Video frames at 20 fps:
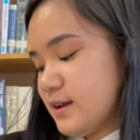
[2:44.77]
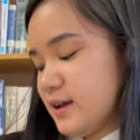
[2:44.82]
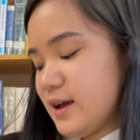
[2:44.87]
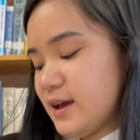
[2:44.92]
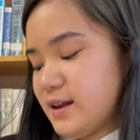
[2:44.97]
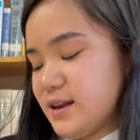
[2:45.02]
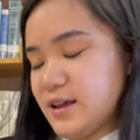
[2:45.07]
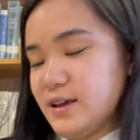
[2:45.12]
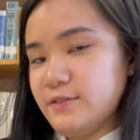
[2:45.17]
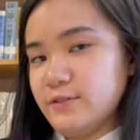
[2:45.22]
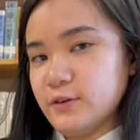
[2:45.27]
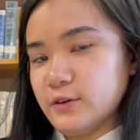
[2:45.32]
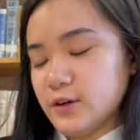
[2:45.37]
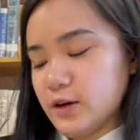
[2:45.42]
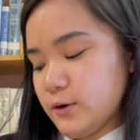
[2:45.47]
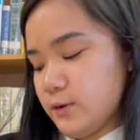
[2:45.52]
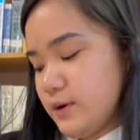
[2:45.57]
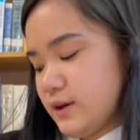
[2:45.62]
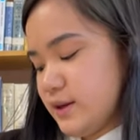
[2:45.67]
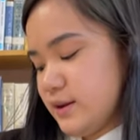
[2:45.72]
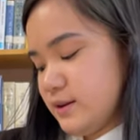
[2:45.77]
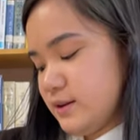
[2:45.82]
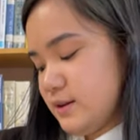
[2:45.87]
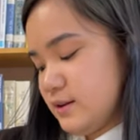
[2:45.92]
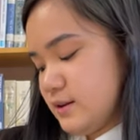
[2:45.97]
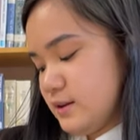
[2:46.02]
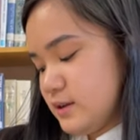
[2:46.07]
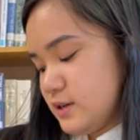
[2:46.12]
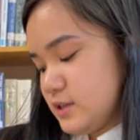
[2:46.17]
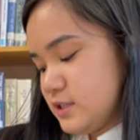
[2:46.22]
And if you go in,
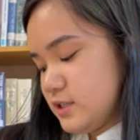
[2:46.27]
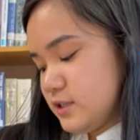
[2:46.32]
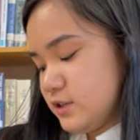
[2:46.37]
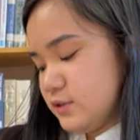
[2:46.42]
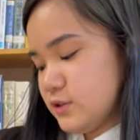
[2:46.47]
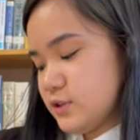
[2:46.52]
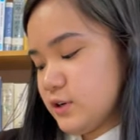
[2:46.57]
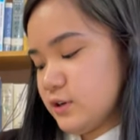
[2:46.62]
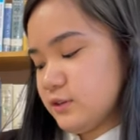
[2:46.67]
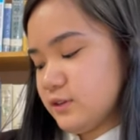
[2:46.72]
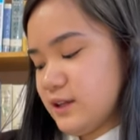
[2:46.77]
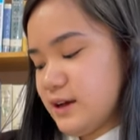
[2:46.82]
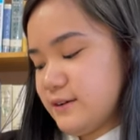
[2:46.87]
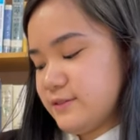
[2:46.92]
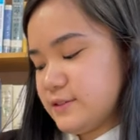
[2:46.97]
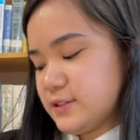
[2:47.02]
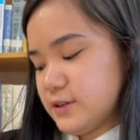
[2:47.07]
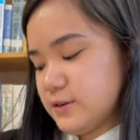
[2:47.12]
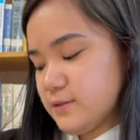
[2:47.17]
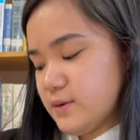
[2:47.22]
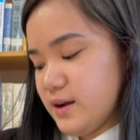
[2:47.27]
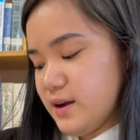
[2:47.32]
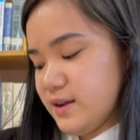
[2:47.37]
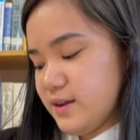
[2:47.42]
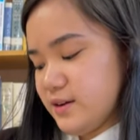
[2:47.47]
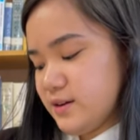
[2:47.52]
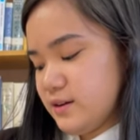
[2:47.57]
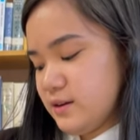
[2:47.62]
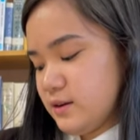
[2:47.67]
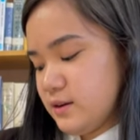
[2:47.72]
should you turn left or
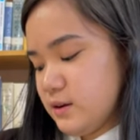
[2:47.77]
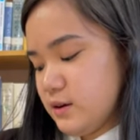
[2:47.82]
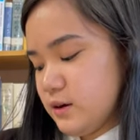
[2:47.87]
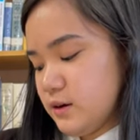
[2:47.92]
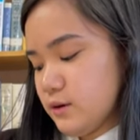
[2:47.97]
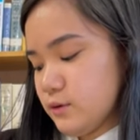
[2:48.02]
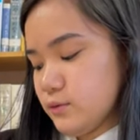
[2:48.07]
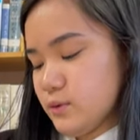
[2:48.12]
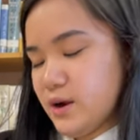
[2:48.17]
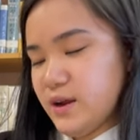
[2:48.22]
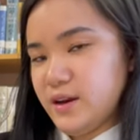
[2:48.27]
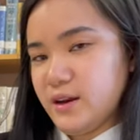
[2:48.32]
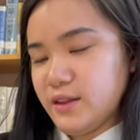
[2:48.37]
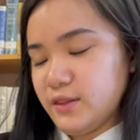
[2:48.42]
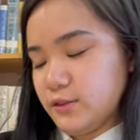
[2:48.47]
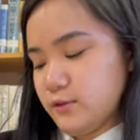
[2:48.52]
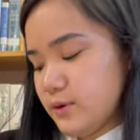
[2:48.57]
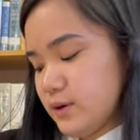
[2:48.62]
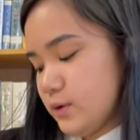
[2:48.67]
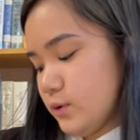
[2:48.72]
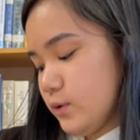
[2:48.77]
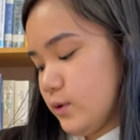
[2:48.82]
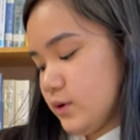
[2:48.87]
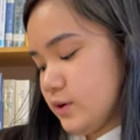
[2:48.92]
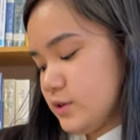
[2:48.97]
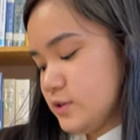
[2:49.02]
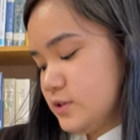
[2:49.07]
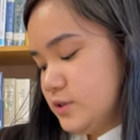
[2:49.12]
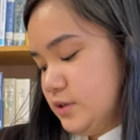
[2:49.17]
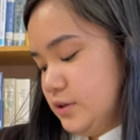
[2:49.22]
right in three
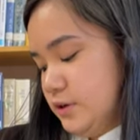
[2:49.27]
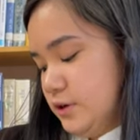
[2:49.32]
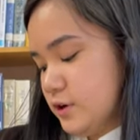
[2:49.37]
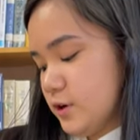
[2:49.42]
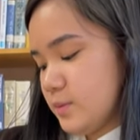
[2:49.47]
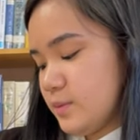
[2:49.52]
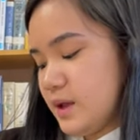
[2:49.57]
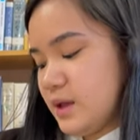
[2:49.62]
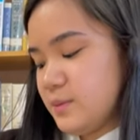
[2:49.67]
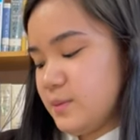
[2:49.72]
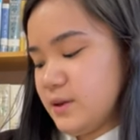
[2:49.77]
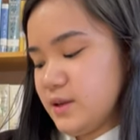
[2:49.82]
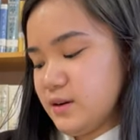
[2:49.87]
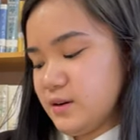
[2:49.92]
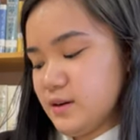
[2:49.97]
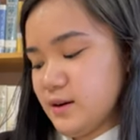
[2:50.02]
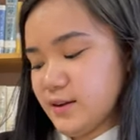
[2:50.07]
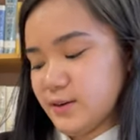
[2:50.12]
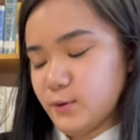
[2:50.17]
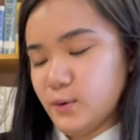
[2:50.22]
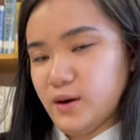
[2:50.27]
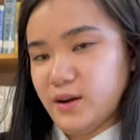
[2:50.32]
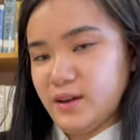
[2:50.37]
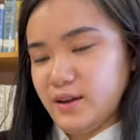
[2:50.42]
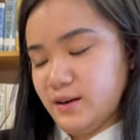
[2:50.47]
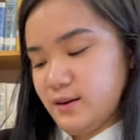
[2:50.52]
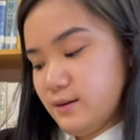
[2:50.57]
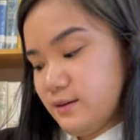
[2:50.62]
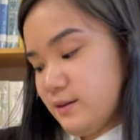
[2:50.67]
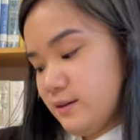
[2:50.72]
quarters, or maybe not
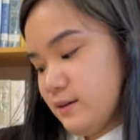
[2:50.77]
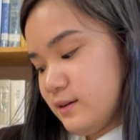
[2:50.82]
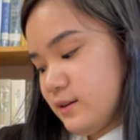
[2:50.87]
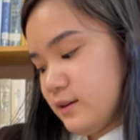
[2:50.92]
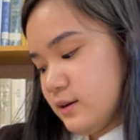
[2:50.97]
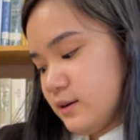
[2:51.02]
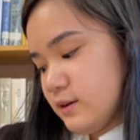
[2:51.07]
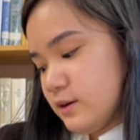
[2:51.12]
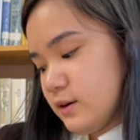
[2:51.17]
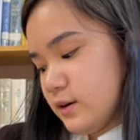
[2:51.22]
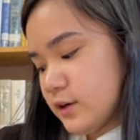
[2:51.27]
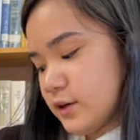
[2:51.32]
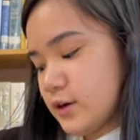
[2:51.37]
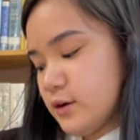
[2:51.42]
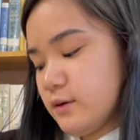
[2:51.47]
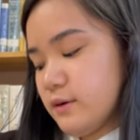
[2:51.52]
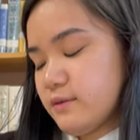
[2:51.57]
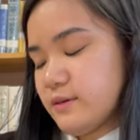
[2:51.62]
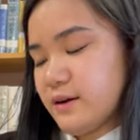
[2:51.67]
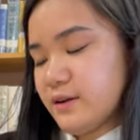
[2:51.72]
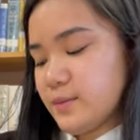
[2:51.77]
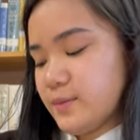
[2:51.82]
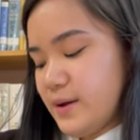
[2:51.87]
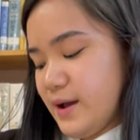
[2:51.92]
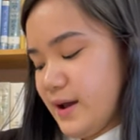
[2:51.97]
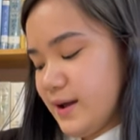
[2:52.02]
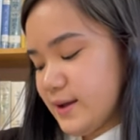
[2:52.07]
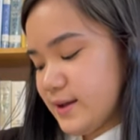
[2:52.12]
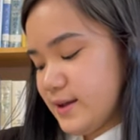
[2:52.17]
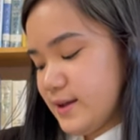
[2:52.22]
quite, or go around
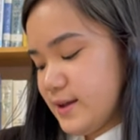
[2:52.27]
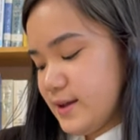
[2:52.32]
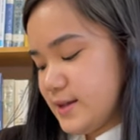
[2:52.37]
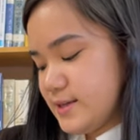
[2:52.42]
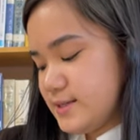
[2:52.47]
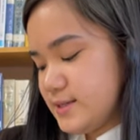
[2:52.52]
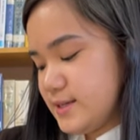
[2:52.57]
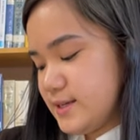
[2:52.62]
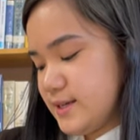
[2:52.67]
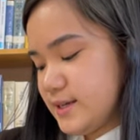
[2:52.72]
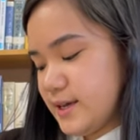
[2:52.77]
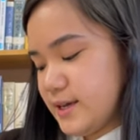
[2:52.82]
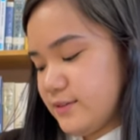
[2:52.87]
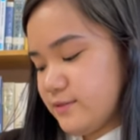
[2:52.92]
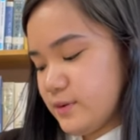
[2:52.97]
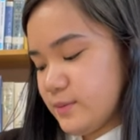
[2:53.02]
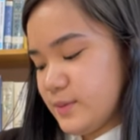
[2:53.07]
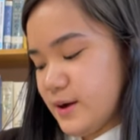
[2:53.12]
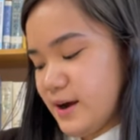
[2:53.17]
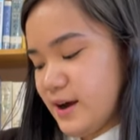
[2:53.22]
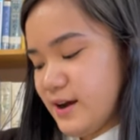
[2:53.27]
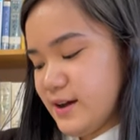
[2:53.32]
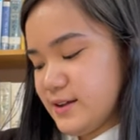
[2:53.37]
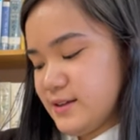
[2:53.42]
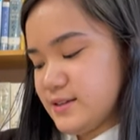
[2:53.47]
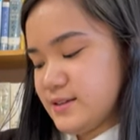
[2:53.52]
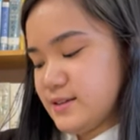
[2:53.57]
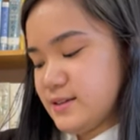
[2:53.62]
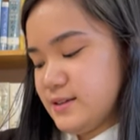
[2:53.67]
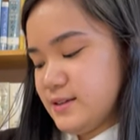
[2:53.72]
back and sneak in from
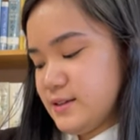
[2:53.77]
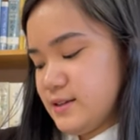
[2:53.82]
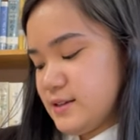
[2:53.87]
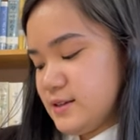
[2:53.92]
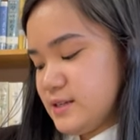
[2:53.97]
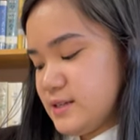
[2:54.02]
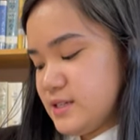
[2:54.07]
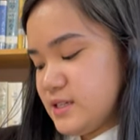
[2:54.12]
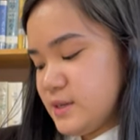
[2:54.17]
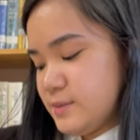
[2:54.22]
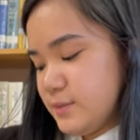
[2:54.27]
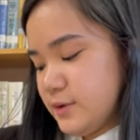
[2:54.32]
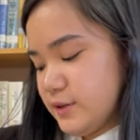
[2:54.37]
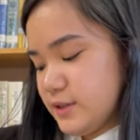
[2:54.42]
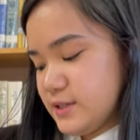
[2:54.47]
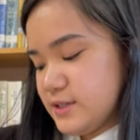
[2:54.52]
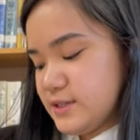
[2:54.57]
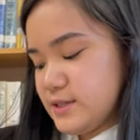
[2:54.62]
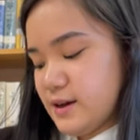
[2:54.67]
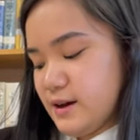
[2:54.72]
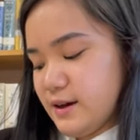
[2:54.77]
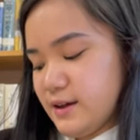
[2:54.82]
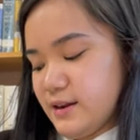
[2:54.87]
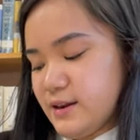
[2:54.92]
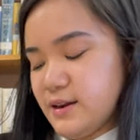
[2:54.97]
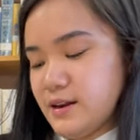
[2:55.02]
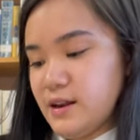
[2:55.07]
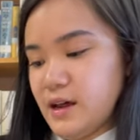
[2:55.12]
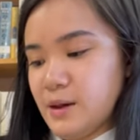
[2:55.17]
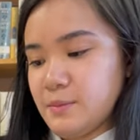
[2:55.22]
behind? Simple it's not,
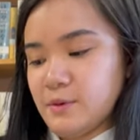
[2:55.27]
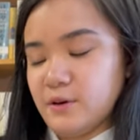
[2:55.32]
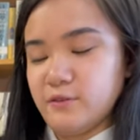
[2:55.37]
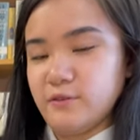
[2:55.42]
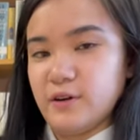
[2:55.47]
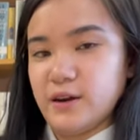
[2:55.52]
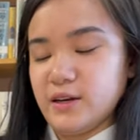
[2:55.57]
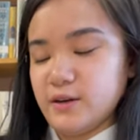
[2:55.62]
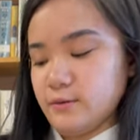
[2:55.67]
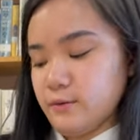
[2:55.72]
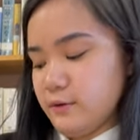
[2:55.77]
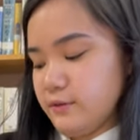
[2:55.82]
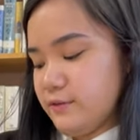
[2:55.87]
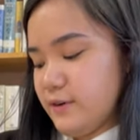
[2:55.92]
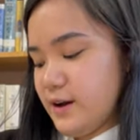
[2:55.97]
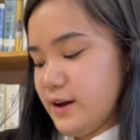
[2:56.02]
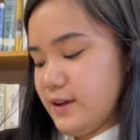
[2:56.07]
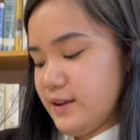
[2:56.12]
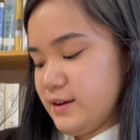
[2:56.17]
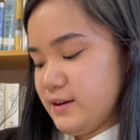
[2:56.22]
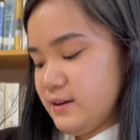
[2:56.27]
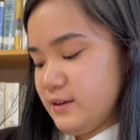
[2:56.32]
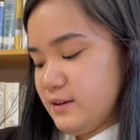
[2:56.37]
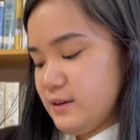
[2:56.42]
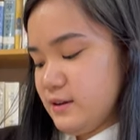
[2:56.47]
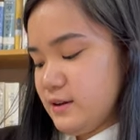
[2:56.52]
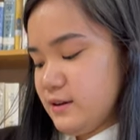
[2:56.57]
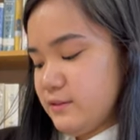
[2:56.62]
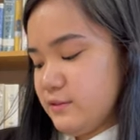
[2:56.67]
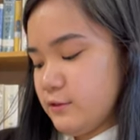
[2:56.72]
I'm afraid you will find,
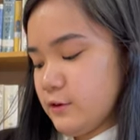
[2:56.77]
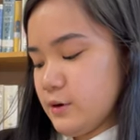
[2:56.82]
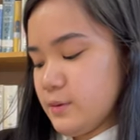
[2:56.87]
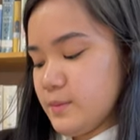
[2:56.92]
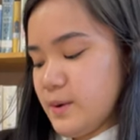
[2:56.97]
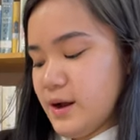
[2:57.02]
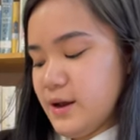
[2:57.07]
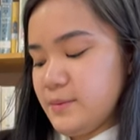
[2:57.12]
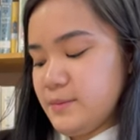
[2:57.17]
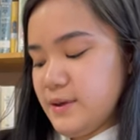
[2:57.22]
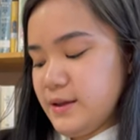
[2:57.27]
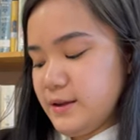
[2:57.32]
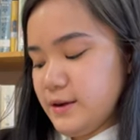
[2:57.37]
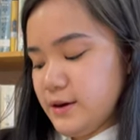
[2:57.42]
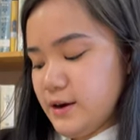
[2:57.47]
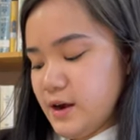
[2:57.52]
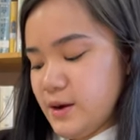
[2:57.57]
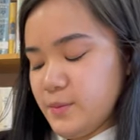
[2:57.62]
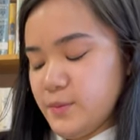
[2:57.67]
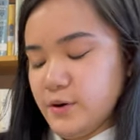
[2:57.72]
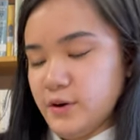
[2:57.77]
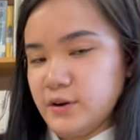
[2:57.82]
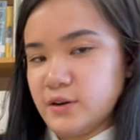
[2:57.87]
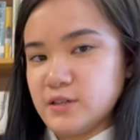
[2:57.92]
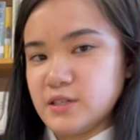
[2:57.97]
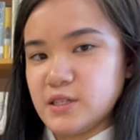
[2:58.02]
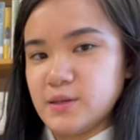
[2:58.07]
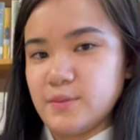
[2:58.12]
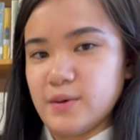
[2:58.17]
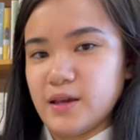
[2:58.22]
for a mind maker upper
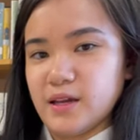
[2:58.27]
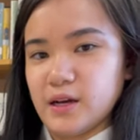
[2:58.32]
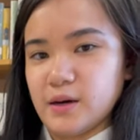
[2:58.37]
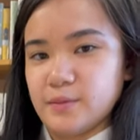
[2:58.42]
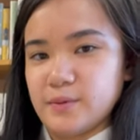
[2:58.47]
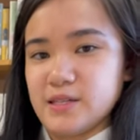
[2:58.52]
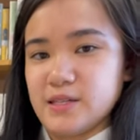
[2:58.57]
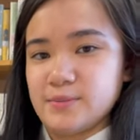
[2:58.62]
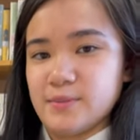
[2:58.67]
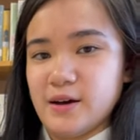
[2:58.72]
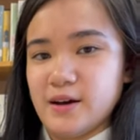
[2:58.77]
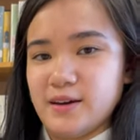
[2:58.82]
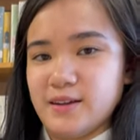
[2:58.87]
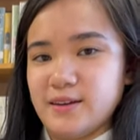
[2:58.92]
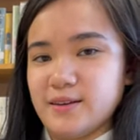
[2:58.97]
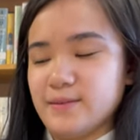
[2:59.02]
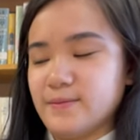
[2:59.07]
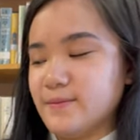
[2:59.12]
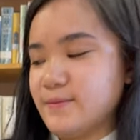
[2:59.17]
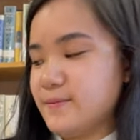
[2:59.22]
to make up his mind.